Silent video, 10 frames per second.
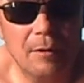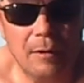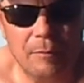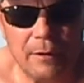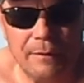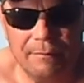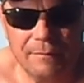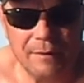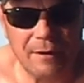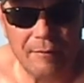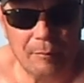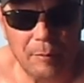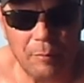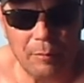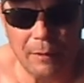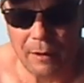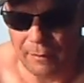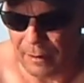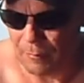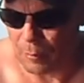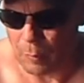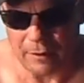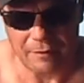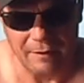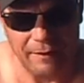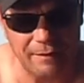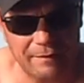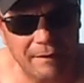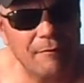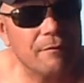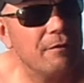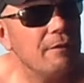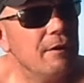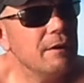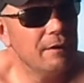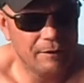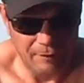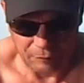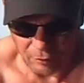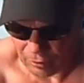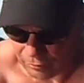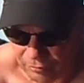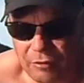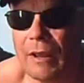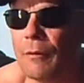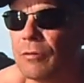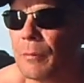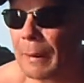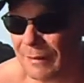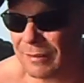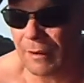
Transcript: are we? Can't even remember what we are. Yeah, we're Wednesday the 7th of July still. It's about